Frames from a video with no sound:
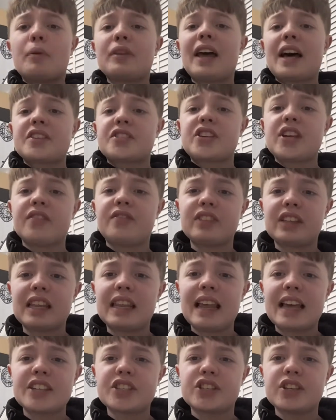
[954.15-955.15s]
But that's it for the
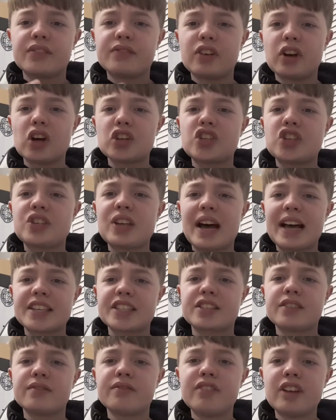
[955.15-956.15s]
Leicester versus
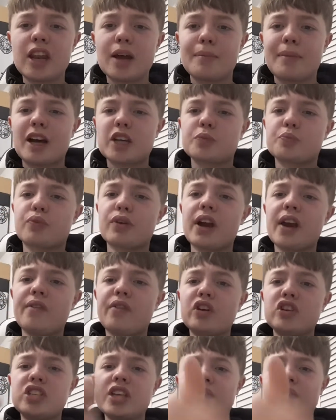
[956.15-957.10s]
Aston Villa match preview.